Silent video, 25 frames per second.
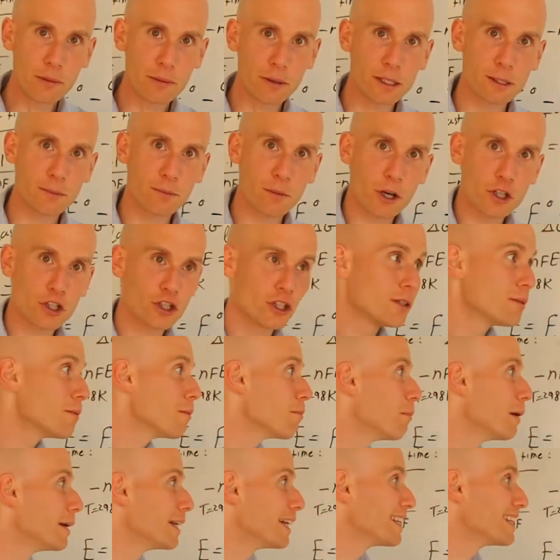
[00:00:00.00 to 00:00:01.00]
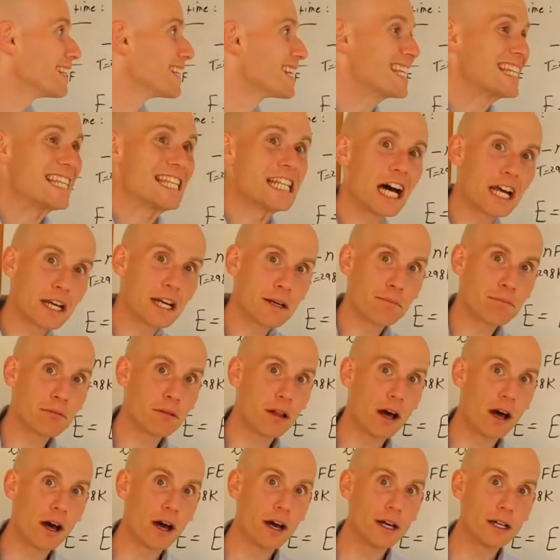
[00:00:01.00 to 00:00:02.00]
expression, but it does not
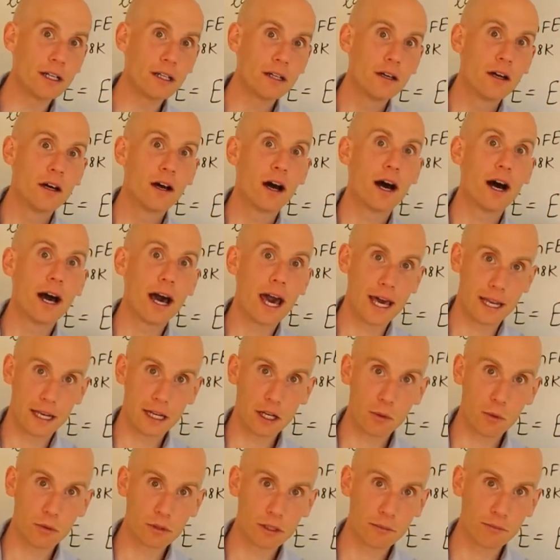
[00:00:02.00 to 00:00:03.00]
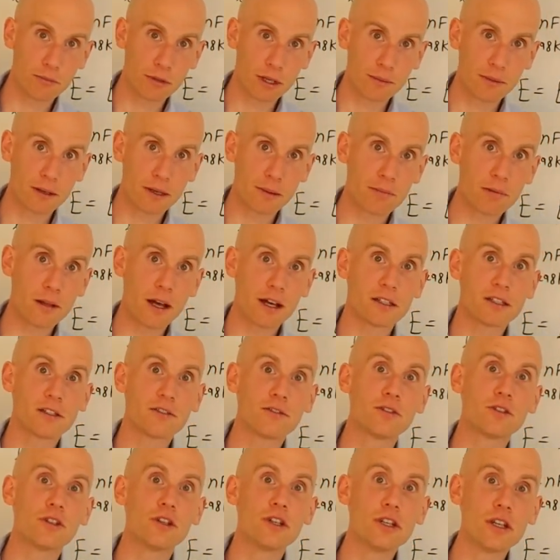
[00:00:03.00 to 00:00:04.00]
apply at equilibrium. It
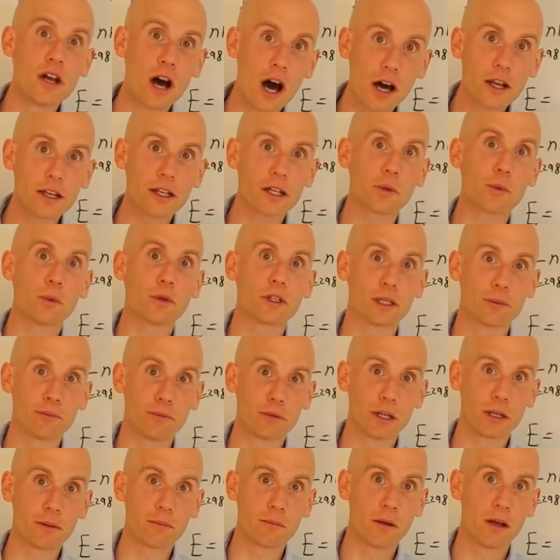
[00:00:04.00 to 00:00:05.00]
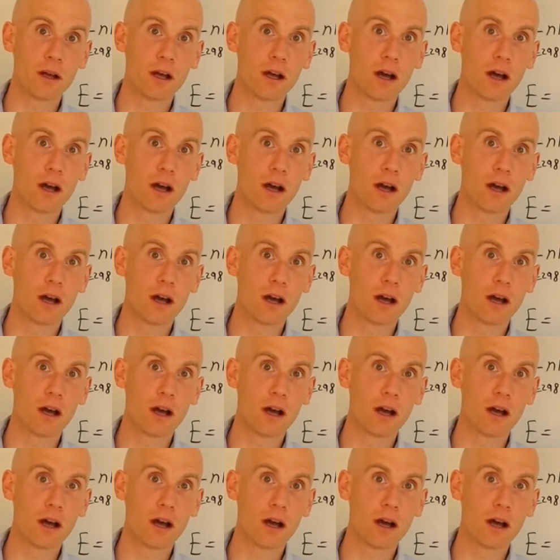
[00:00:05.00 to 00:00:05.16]
applies to non-equilibrium